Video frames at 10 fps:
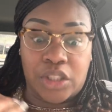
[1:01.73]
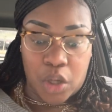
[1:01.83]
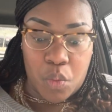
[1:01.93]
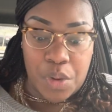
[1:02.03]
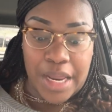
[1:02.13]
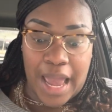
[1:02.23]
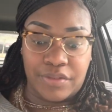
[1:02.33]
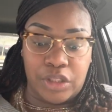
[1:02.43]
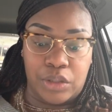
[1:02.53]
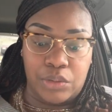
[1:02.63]
So we
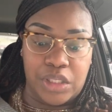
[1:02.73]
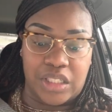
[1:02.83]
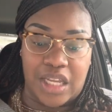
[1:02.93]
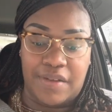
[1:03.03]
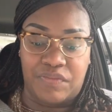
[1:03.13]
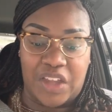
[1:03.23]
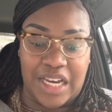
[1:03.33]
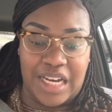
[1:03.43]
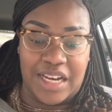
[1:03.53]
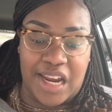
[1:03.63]
have to do the same
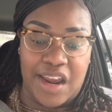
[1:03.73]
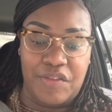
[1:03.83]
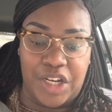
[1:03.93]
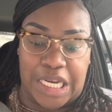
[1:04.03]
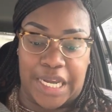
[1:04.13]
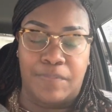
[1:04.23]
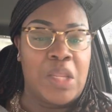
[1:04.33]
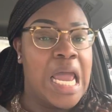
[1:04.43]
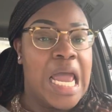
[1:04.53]
thing that David did.